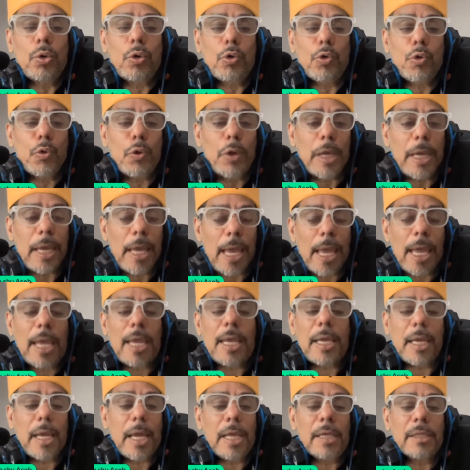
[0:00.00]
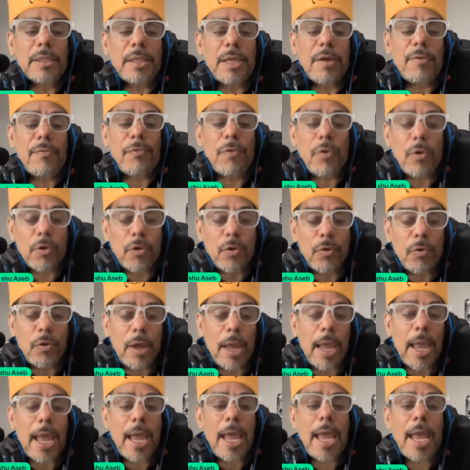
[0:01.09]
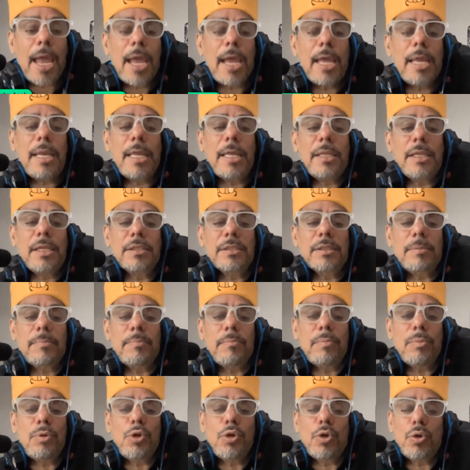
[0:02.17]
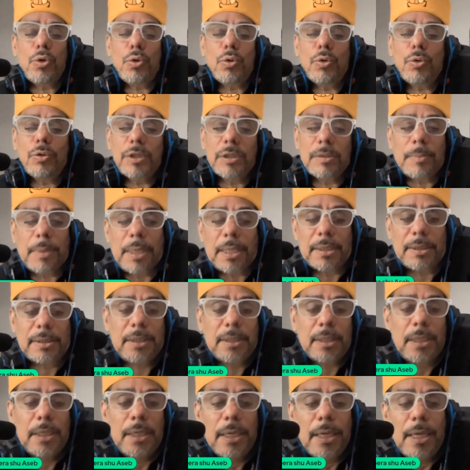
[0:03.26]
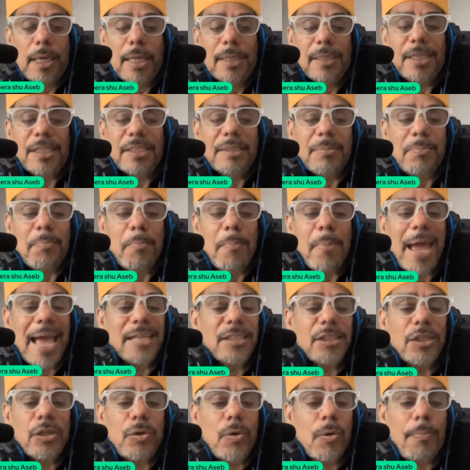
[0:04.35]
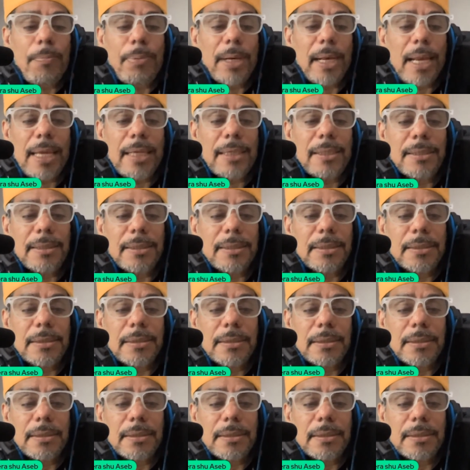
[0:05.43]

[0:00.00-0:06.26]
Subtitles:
create, and therefore creating this amusement, this magical place.